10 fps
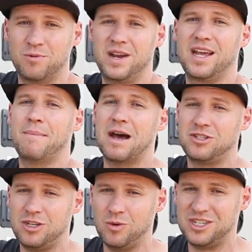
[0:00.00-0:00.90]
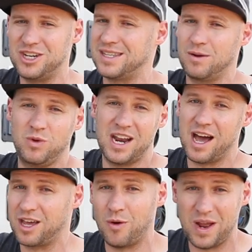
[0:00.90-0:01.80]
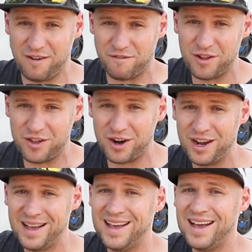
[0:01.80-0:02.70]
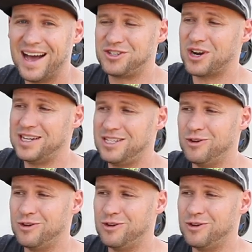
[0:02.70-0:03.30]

the rig about two inches and would not go any further. I tried